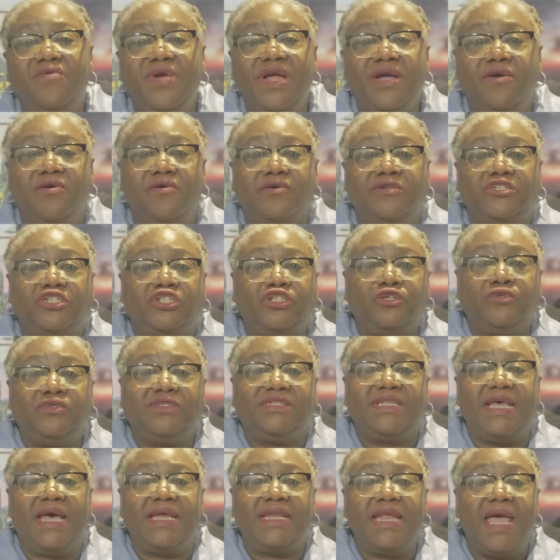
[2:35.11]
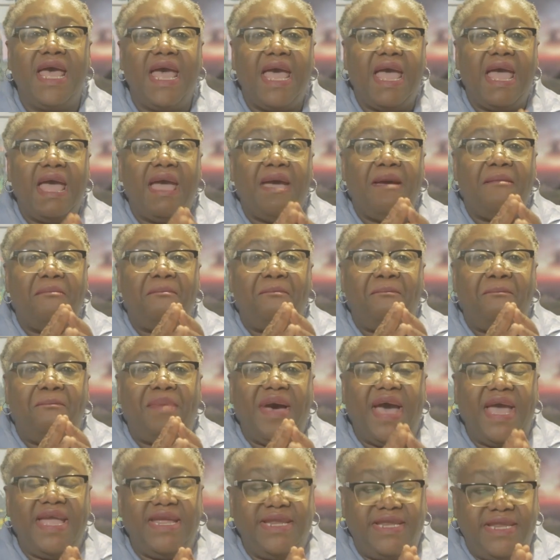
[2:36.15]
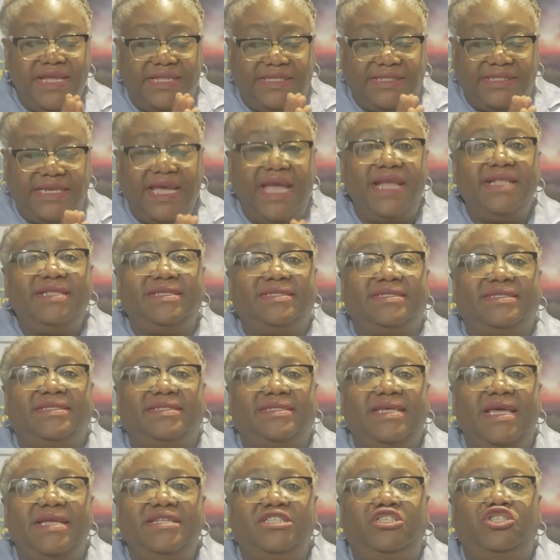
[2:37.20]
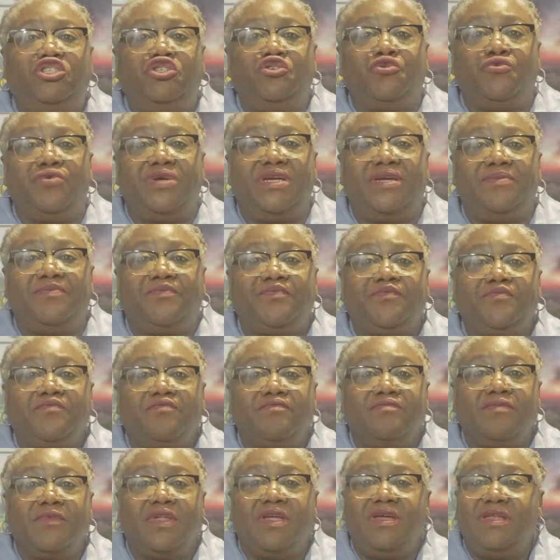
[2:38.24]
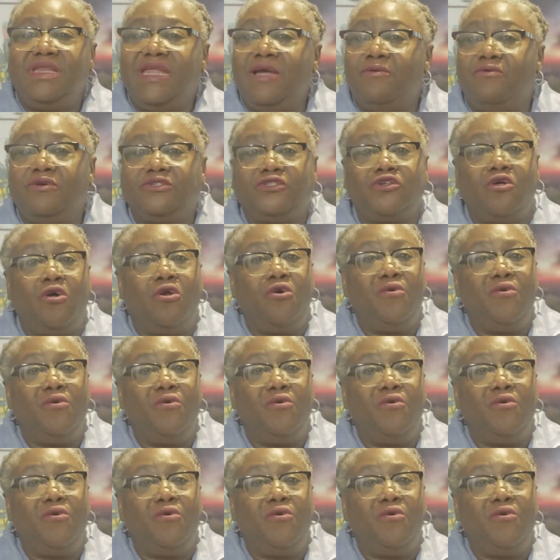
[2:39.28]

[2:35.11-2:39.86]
record shows that by the 10th century, there was